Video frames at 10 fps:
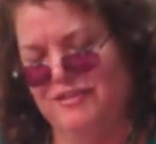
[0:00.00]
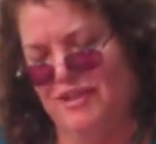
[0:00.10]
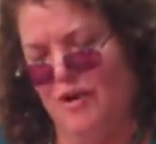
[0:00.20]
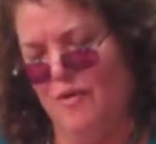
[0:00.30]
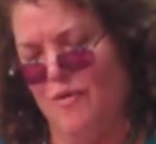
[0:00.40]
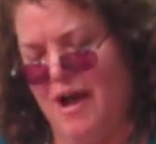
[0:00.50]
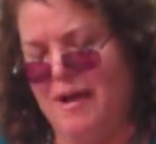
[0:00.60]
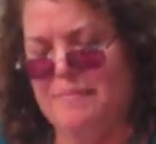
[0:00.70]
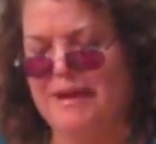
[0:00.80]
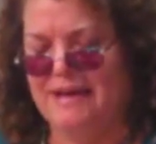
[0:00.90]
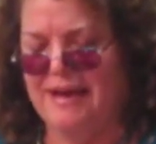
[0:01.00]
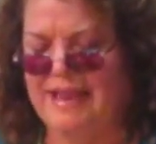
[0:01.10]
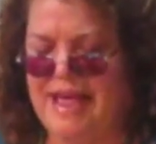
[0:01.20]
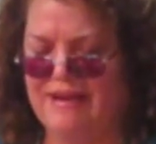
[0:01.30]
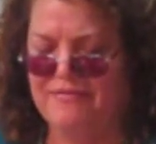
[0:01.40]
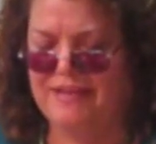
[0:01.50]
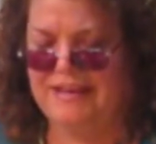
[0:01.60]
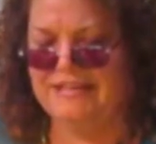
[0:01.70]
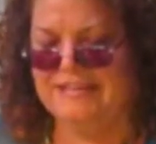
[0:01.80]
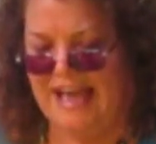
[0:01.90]
So I may not have the
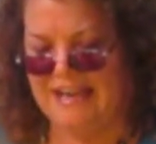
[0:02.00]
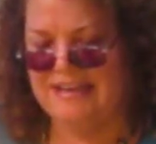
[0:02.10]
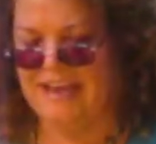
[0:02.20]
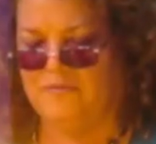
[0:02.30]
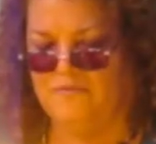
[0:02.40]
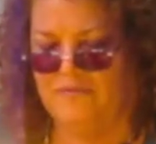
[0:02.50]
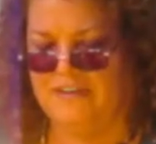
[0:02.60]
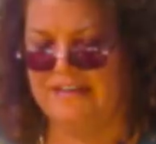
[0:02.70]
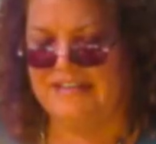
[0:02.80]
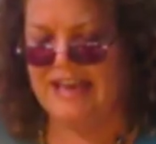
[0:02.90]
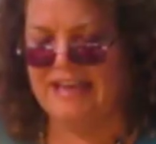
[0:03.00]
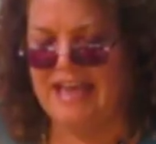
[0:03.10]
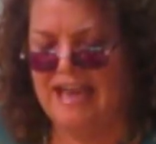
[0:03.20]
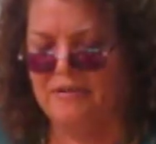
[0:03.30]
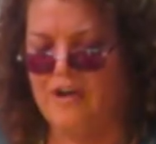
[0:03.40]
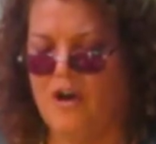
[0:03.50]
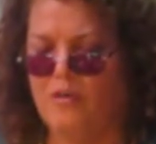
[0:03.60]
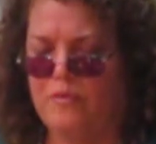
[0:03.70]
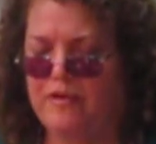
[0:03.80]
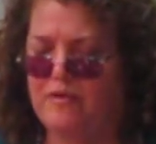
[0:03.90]
exact name for the exact cane.
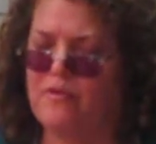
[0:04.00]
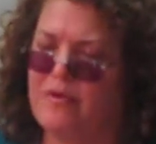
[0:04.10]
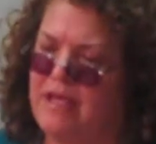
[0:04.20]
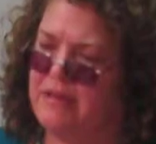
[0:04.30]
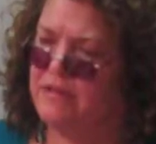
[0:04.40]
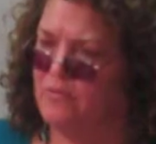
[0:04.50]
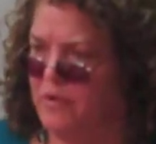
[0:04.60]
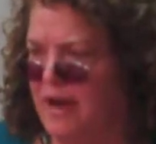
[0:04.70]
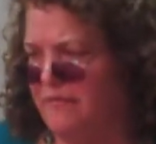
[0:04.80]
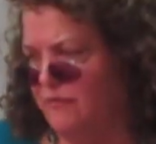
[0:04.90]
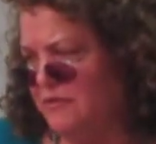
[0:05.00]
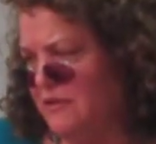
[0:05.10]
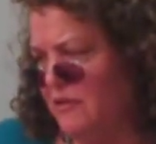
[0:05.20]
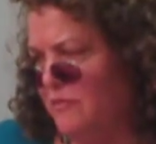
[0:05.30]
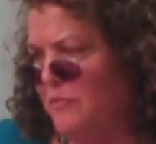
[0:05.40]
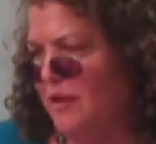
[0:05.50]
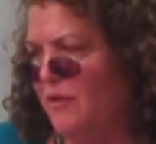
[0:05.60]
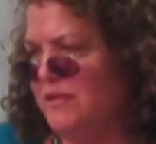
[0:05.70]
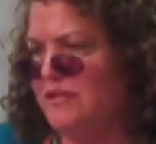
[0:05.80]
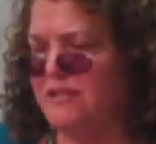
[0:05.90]
When I first learned, we
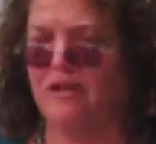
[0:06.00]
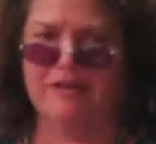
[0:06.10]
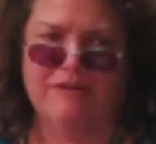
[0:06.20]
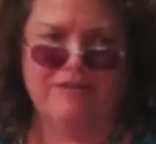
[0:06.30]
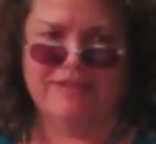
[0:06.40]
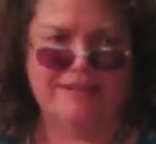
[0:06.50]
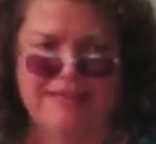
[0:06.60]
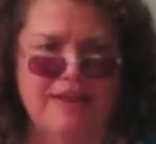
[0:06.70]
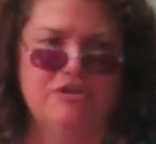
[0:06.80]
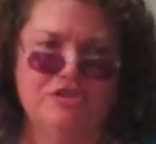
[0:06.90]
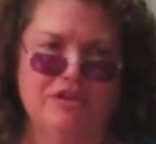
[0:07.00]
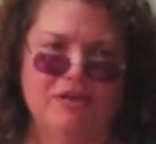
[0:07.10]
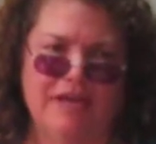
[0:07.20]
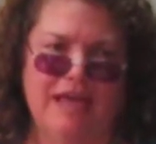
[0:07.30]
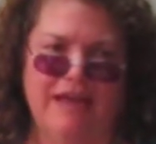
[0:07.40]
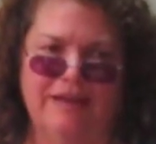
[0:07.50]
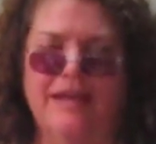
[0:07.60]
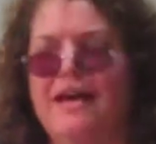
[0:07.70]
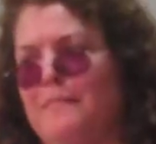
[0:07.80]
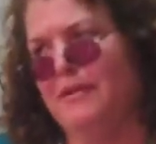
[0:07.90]
always just called everything Latticino cane.
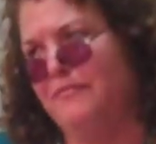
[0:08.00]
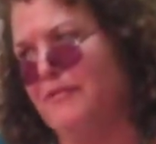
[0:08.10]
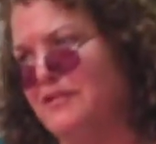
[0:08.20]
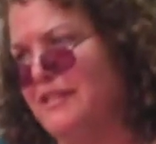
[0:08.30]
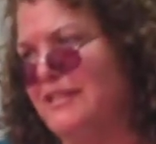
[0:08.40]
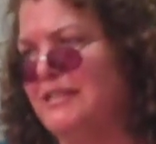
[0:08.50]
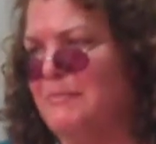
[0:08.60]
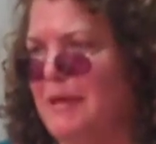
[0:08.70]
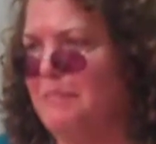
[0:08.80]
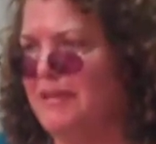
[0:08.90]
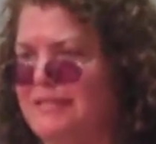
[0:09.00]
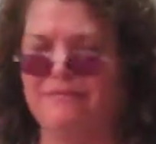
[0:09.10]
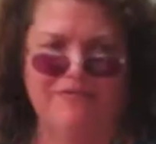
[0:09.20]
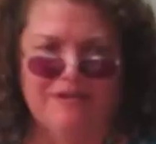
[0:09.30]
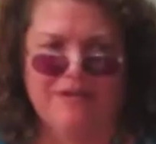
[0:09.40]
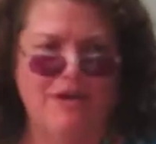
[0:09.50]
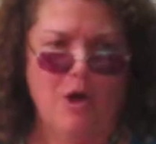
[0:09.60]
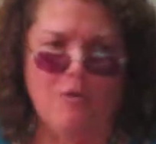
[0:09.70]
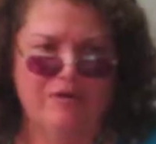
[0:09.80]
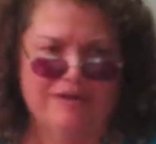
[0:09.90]
But officially, this might be
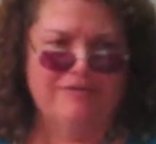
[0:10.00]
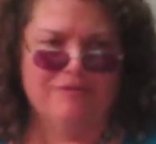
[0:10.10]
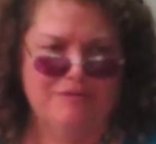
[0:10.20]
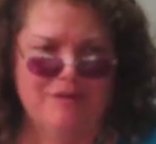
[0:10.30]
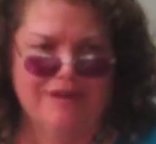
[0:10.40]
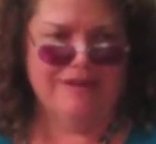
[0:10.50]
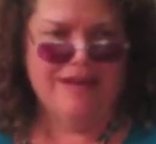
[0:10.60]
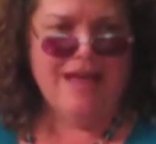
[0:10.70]
Zempirico or a different one.